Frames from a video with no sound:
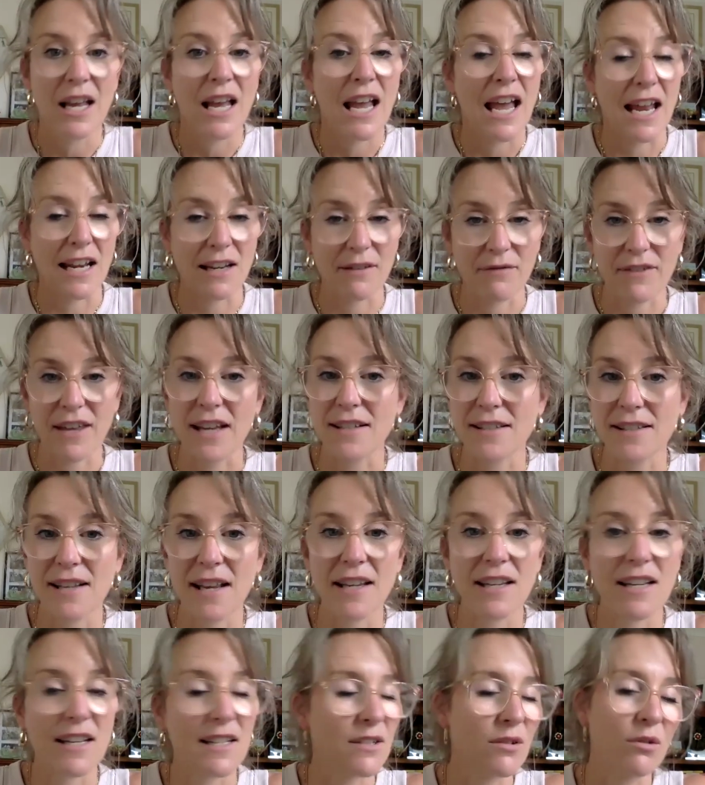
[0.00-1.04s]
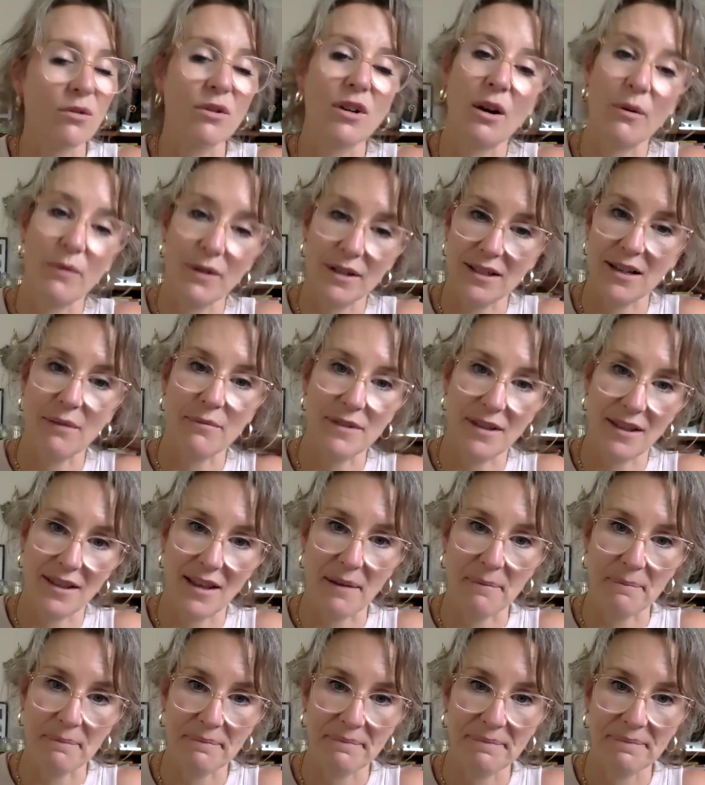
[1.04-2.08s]
And if they say yes or no, it's up to
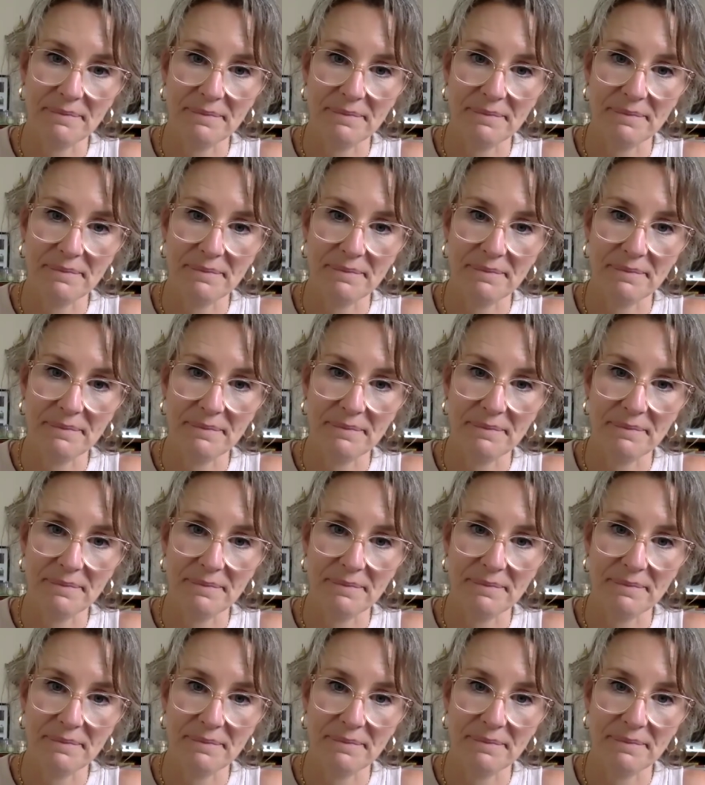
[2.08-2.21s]
them.